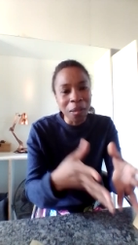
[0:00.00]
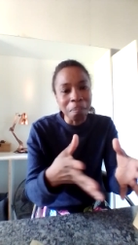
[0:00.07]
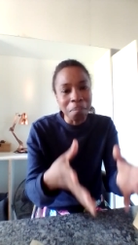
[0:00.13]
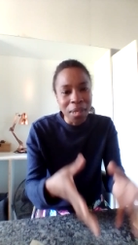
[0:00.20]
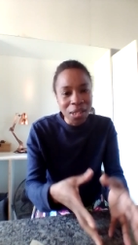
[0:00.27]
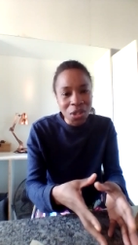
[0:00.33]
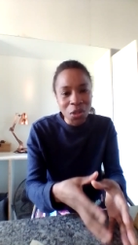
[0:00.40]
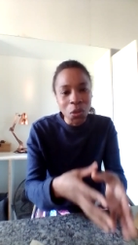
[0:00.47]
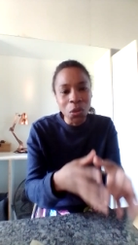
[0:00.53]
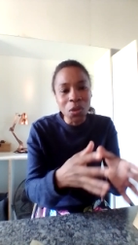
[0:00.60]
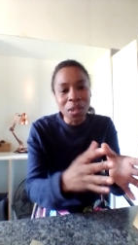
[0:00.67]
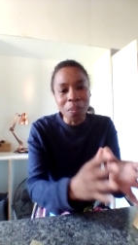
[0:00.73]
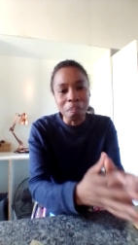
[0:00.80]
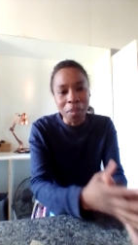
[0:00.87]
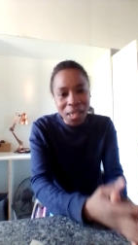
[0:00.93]
being
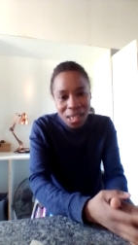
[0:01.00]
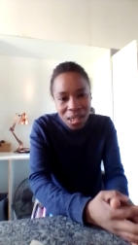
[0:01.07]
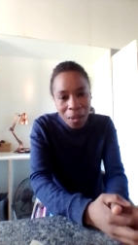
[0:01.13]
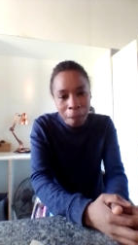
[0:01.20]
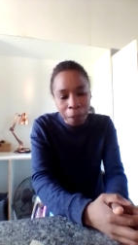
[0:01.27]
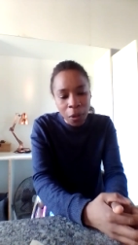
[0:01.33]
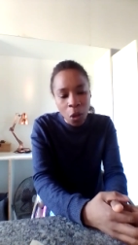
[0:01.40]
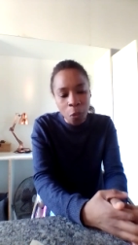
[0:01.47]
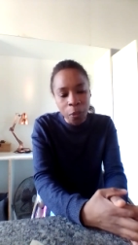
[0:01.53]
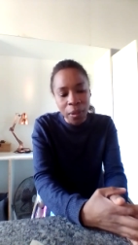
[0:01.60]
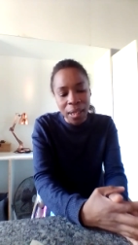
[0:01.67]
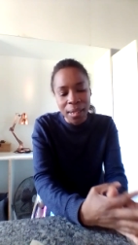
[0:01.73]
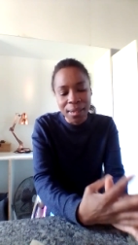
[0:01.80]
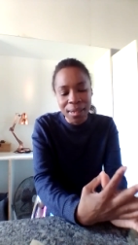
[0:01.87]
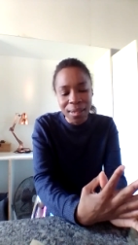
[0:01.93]
misused,
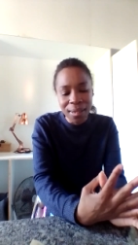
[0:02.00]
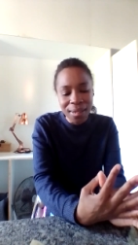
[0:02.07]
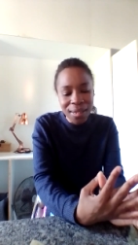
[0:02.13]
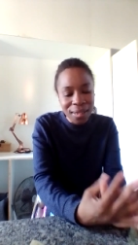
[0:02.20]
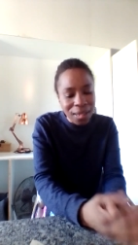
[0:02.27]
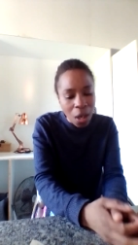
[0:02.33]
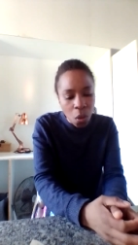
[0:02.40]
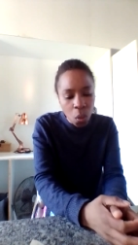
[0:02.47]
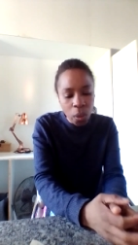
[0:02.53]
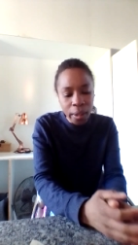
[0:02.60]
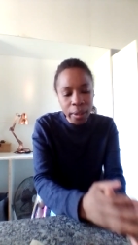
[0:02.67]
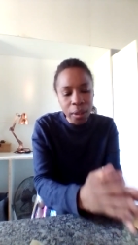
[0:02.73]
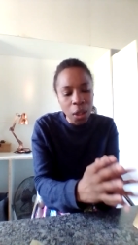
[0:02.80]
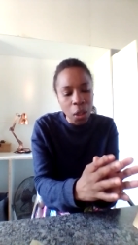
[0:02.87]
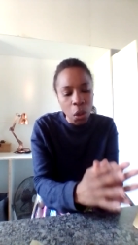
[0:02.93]
misappropriated,
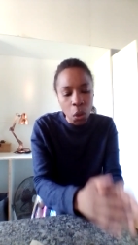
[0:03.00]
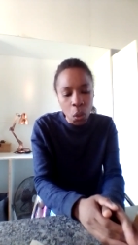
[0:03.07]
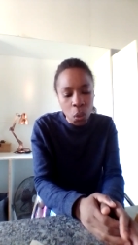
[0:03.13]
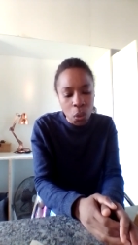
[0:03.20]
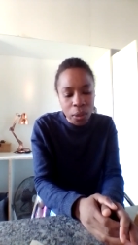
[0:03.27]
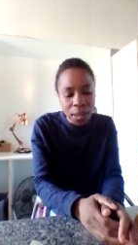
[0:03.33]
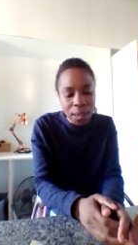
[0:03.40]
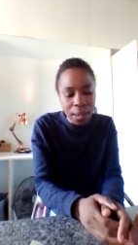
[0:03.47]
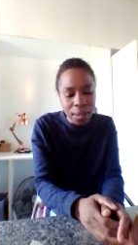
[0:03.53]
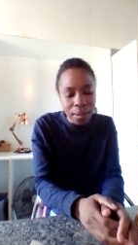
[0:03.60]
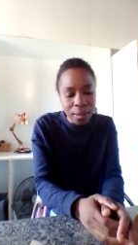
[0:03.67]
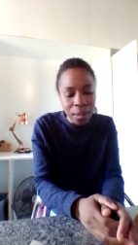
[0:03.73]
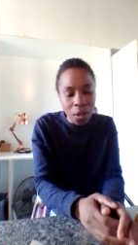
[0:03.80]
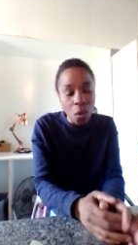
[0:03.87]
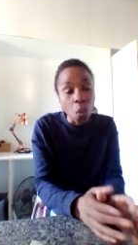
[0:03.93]
stolen,
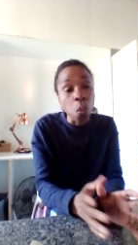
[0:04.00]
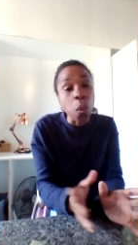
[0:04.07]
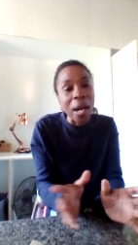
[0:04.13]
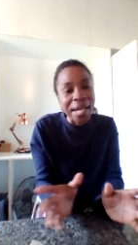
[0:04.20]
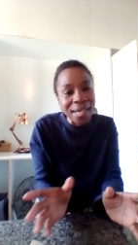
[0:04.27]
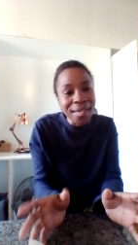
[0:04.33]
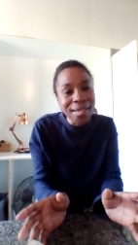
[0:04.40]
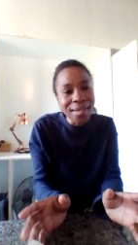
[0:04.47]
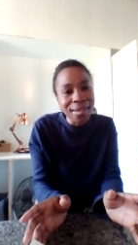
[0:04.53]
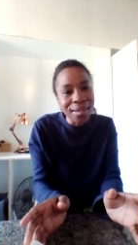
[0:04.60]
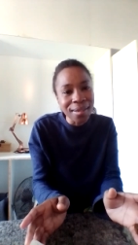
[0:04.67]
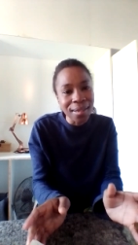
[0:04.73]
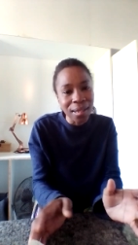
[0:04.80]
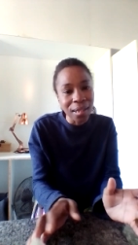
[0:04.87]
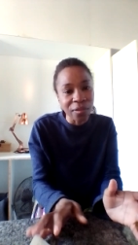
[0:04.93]
looted,
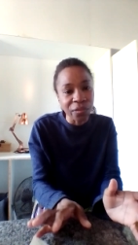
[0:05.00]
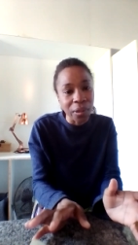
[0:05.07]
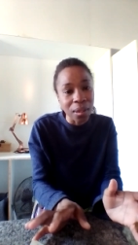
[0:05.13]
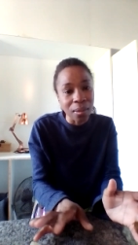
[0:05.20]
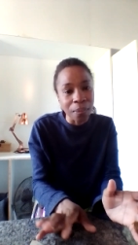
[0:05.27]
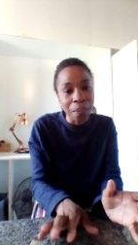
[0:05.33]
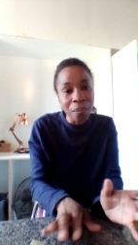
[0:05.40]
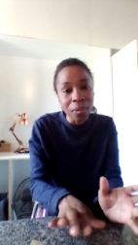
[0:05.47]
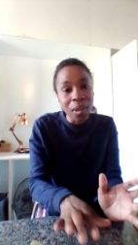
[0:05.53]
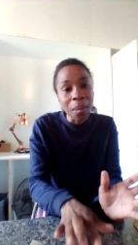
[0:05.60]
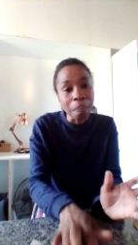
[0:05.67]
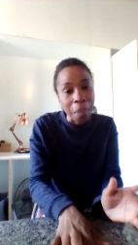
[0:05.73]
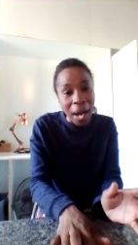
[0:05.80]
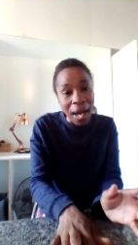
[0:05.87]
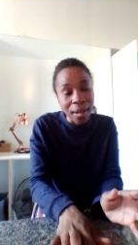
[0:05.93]
wasted even
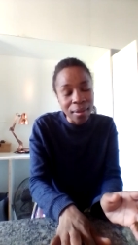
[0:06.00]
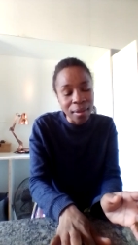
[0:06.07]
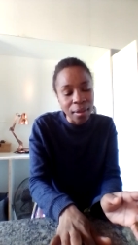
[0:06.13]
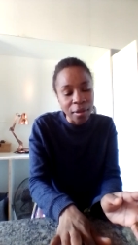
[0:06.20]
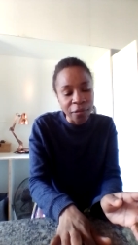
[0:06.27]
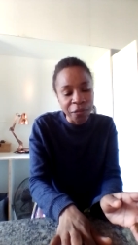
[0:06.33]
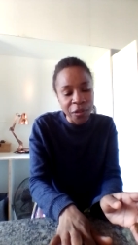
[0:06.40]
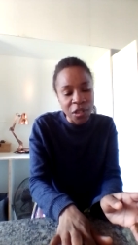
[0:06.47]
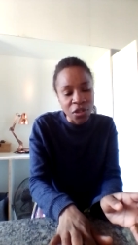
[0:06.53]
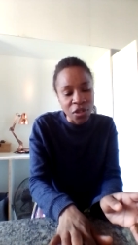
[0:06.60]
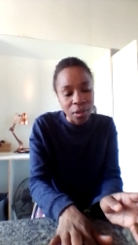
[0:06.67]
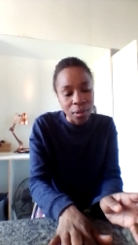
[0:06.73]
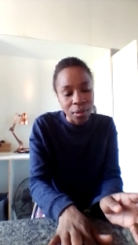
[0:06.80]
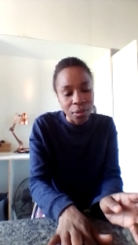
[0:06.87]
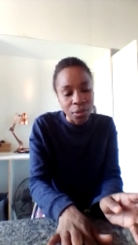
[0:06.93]
by the
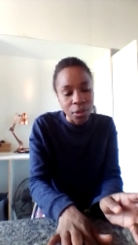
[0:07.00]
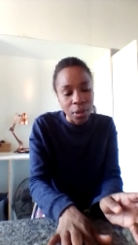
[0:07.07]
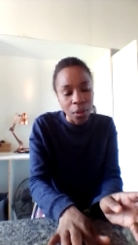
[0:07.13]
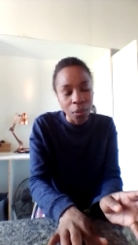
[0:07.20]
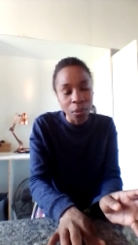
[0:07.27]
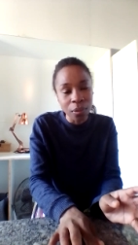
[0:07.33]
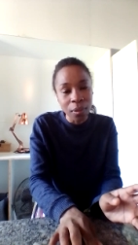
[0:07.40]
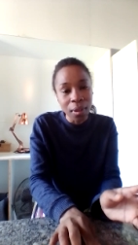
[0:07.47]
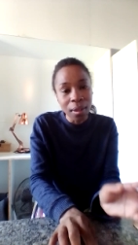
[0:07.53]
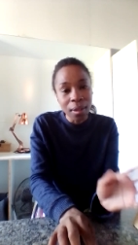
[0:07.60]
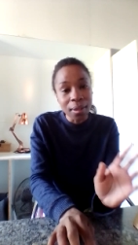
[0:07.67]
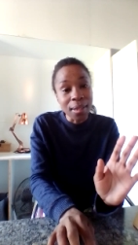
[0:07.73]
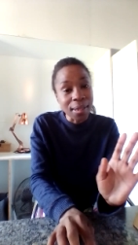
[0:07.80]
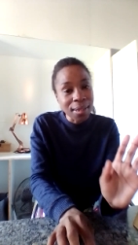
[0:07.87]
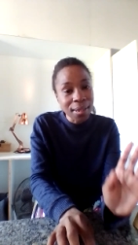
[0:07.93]
officials.
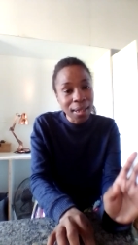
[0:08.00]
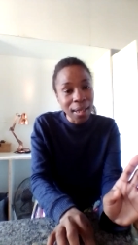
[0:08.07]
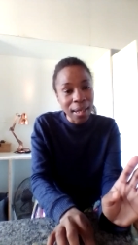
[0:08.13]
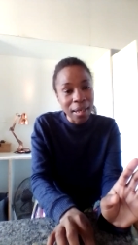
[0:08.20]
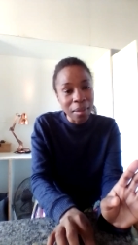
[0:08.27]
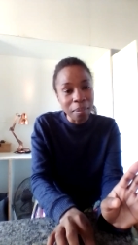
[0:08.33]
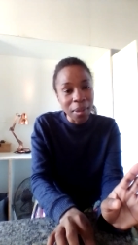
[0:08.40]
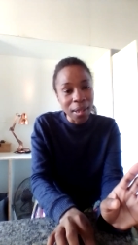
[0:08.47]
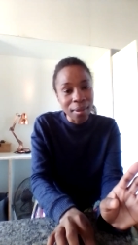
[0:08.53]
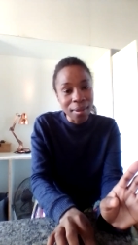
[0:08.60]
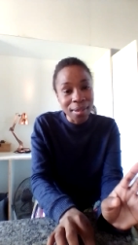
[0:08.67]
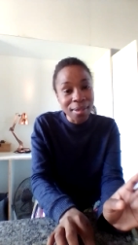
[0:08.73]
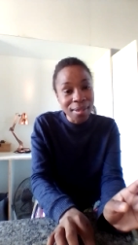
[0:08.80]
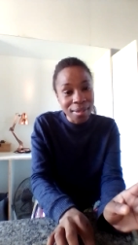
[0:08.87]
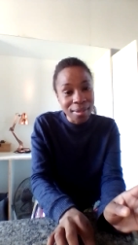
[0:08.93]
Disclaimer,
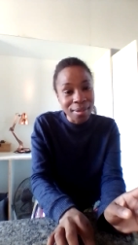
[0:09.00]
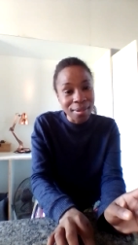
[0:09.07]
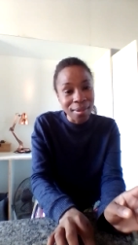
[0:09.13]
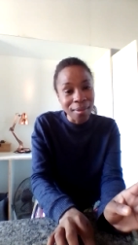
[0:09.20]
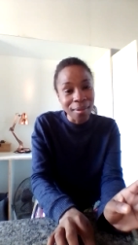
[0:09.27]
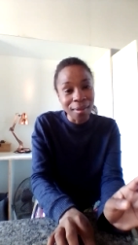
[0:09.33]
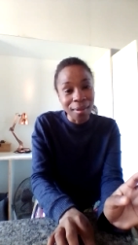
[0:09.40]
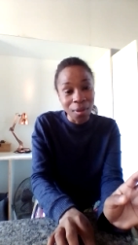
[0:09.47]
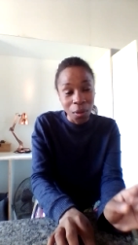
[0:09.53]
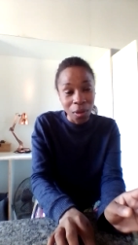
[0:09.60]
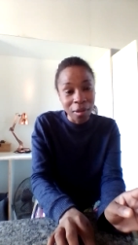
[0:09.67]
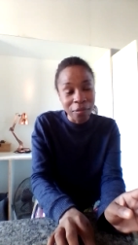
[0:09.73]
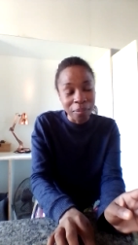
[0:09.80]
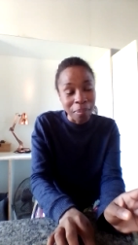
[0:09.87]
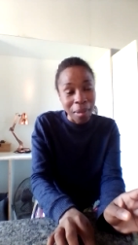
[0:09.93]
this is a
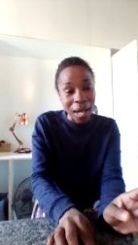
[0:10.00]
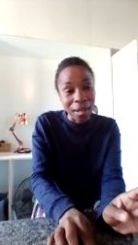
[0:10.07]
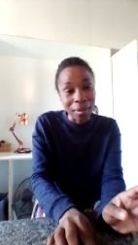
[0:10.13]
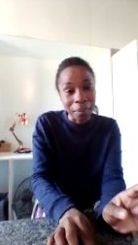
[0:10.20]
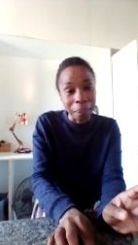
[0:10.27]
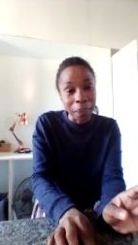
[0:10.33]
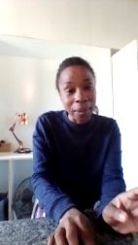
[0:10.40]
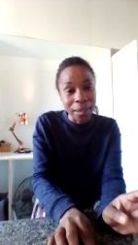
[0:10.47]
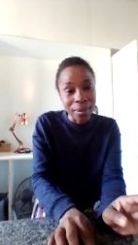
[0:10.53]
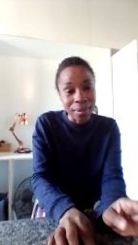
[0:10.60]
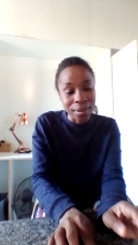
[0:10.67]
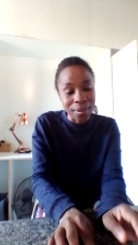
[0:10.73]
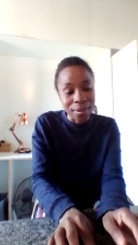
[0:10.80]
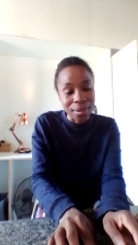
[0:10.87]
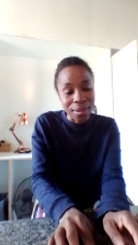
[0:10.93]
lot of my
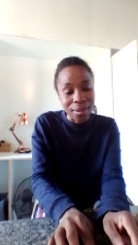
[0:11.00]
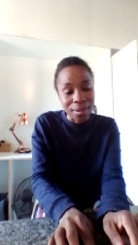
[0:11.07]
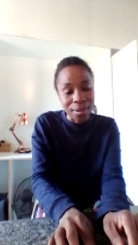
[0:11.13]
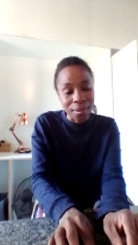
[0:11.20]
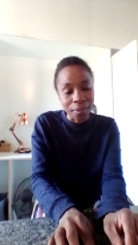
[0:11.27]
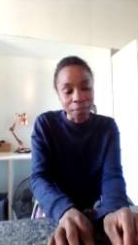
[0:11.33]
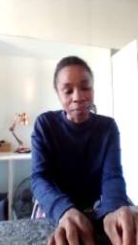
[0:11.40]
opinions,